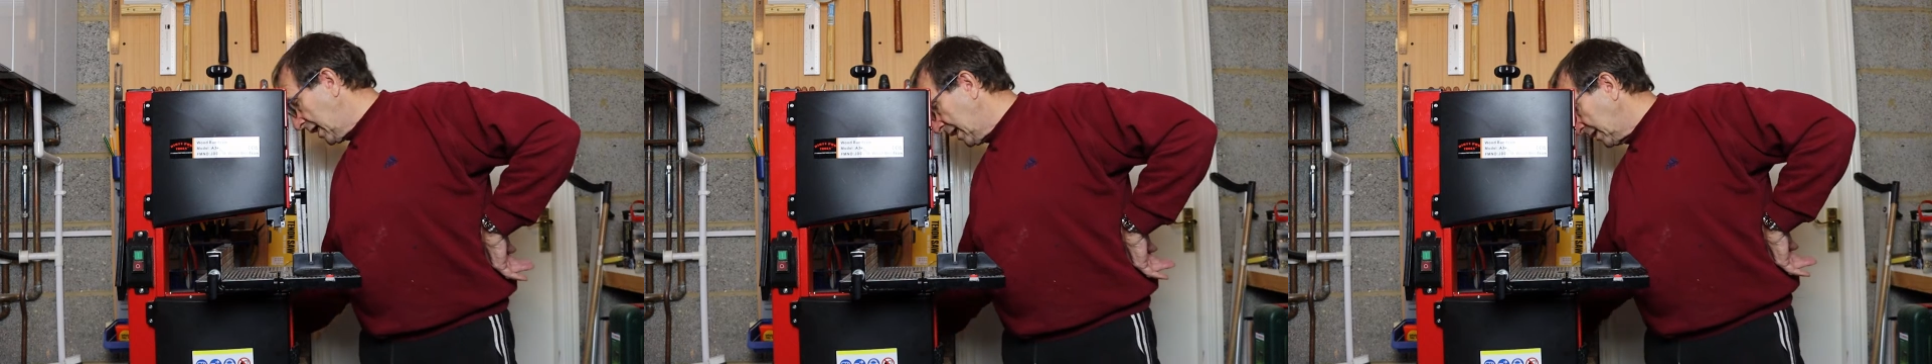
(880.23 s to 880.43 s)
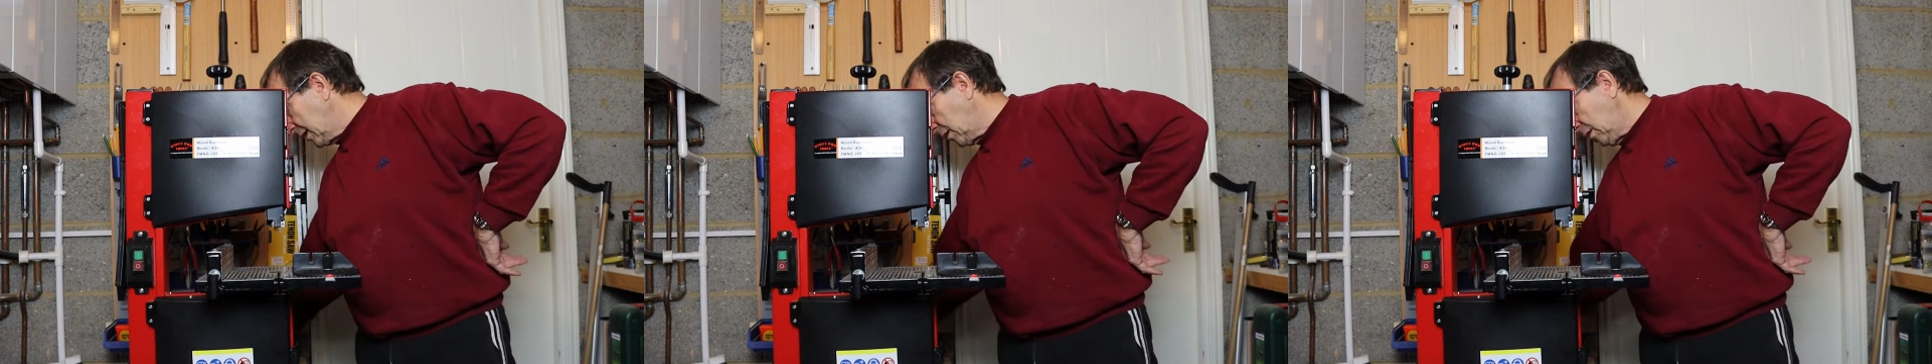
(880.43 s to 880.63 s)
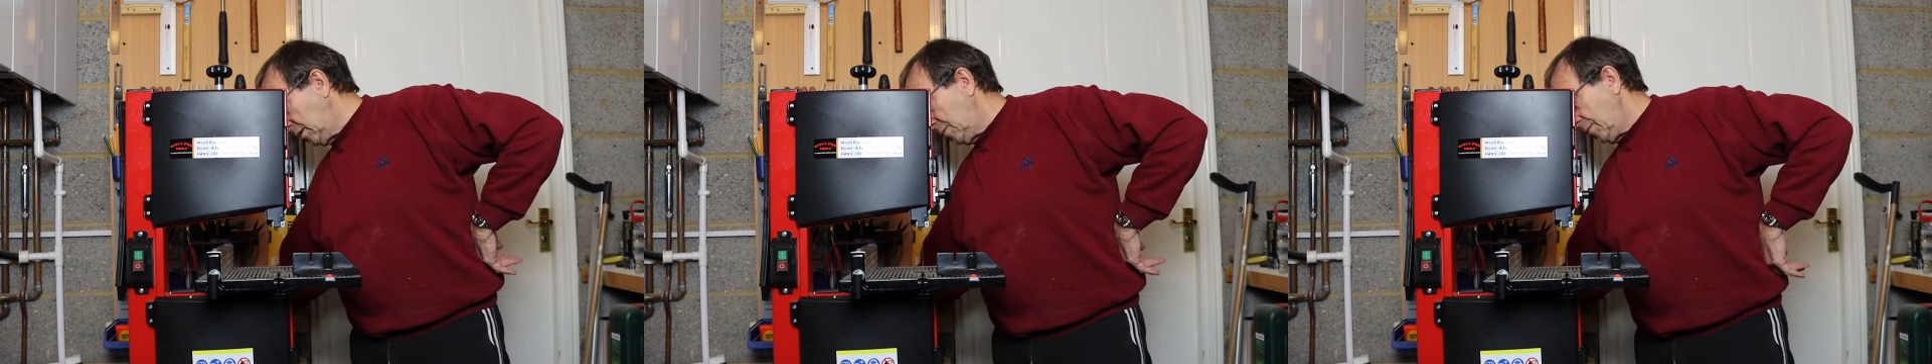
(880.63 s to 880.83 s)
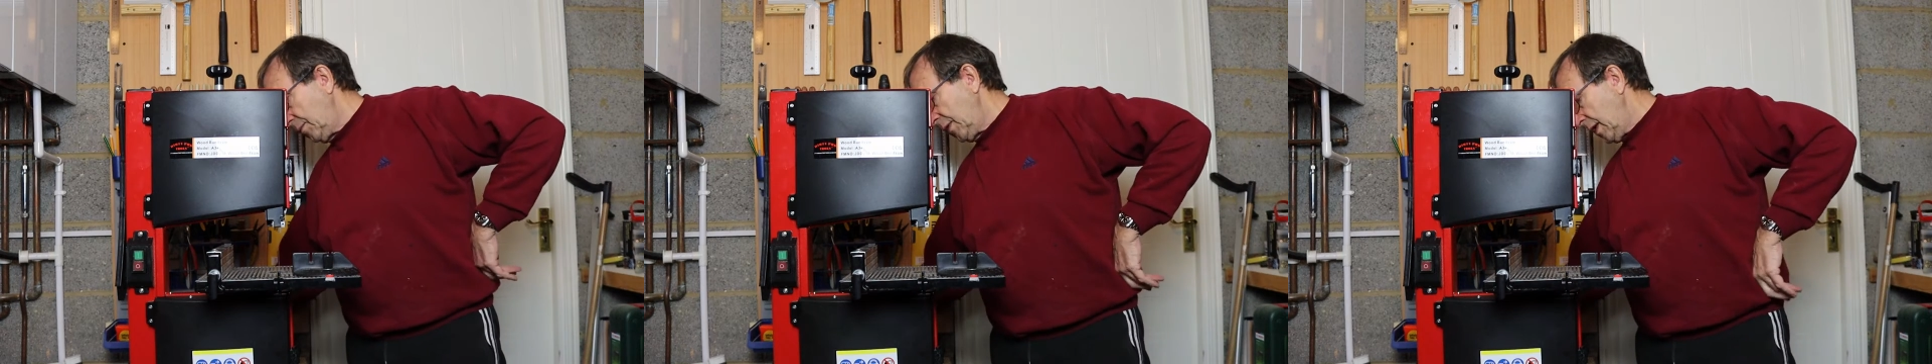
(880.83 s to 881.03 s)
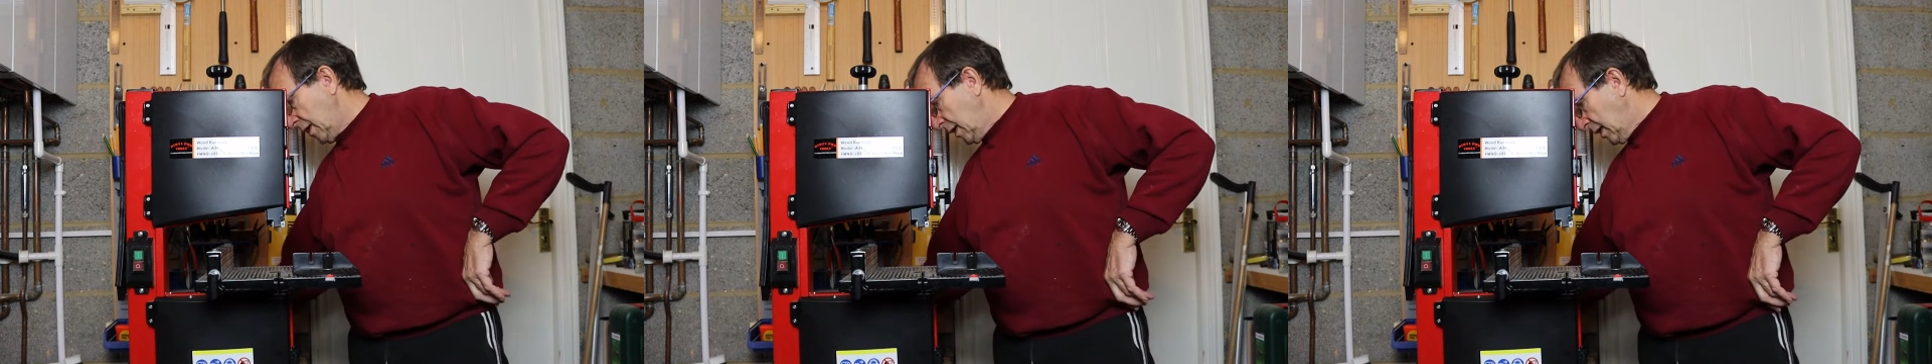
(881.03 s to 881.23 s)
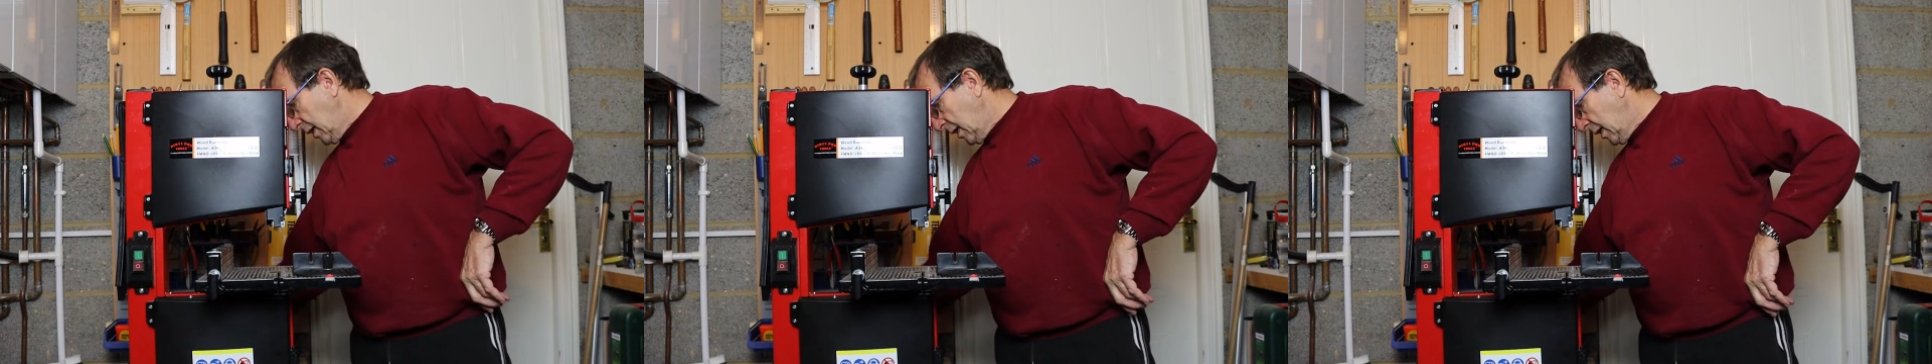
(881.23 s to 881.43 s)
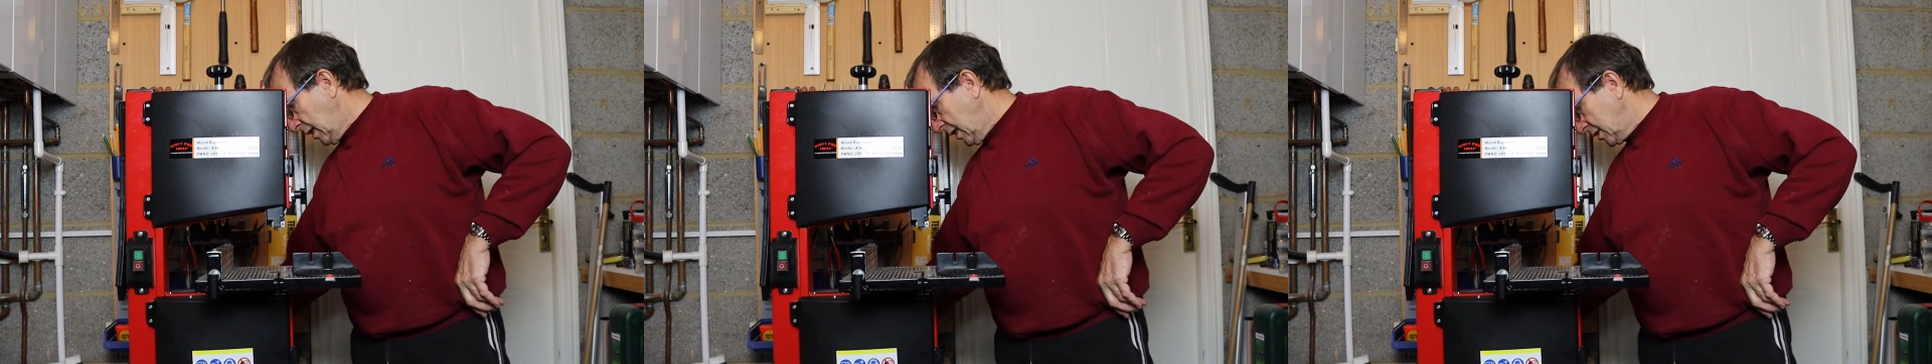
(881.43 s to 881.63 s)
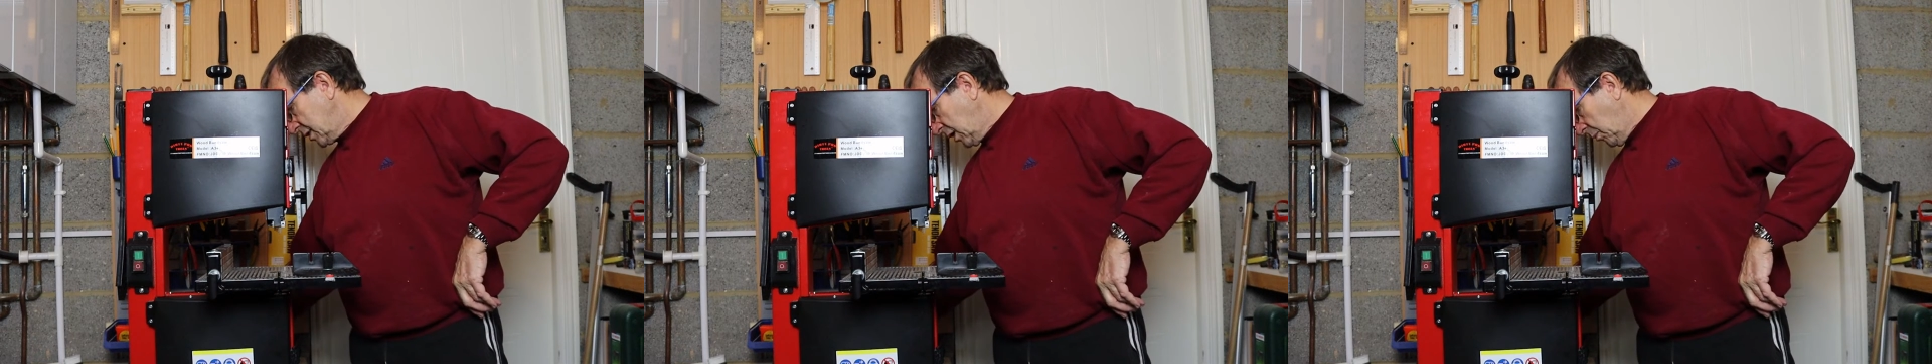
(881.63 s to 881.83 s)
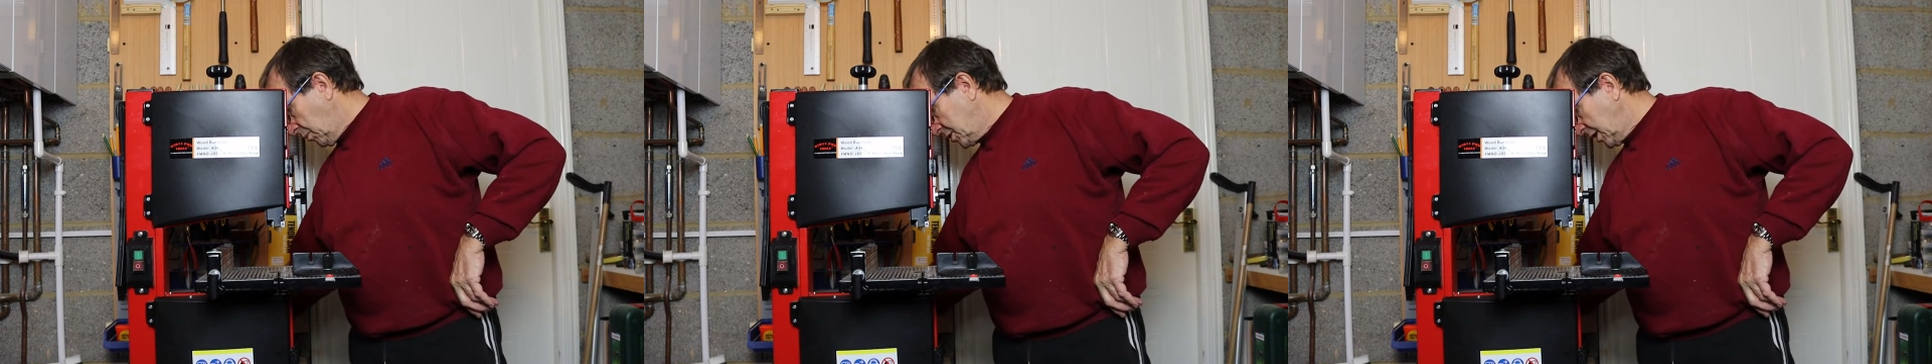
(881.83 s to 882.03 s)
handle, it's not